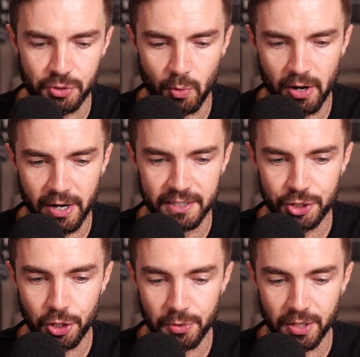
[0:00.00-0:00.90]
where it can show
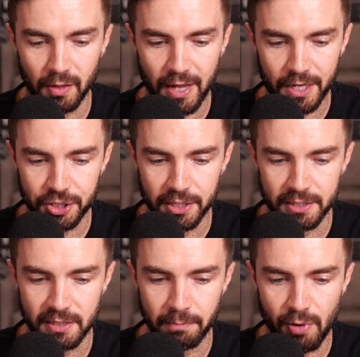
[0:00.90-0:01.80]
you the collections
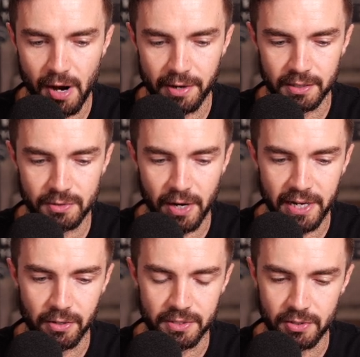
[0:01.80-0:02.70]
and products right
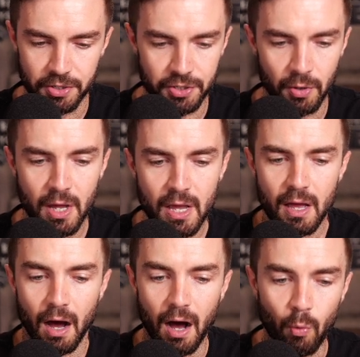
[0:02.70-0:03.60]
here in search. So
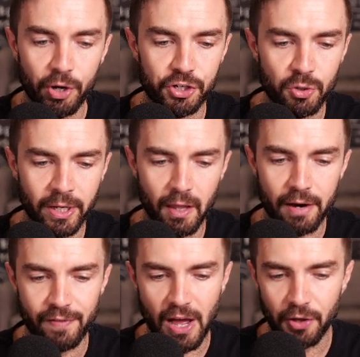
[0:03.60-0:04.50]
when you're doing a lot of
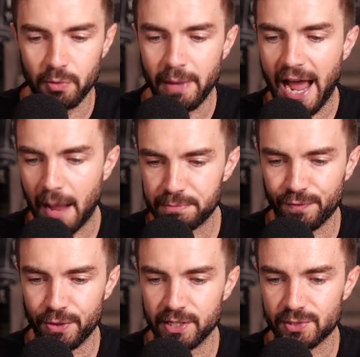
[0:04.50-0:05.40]
volume, apps for
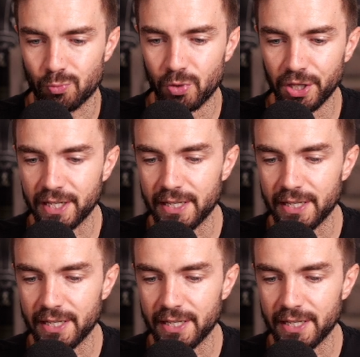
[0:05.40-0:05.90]
this really